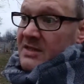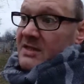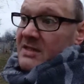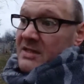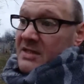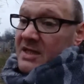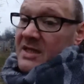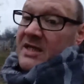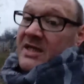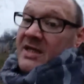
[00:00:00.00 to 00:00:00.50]

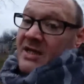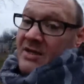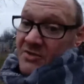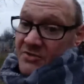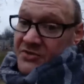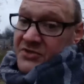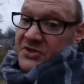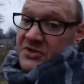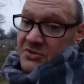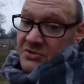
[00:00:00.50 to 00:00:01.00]
And a
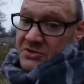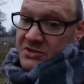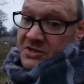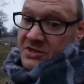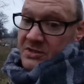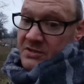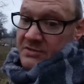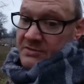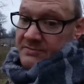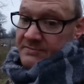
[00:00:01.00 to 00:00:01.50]
healthier year.
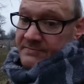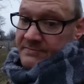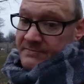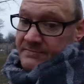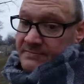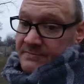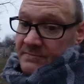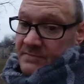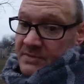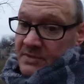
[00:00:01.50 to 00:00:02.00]

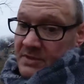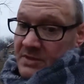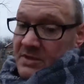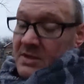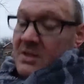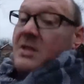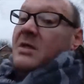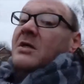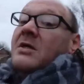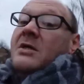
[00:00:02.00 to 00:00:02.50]

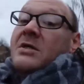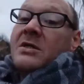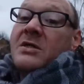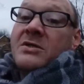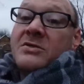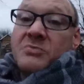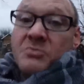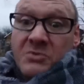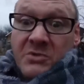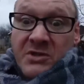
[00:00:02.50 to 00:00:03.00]
Because
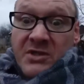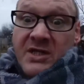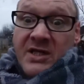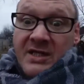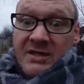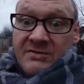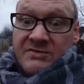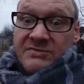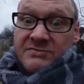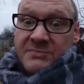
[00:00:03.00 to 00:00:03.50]
we're going to have
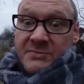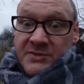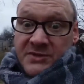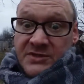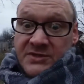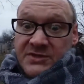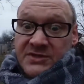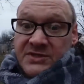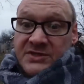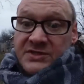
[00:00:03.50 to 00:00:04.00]
some greens
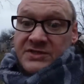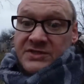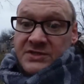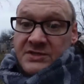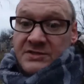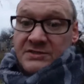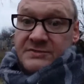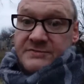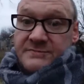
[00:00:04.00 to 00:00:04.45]
this year.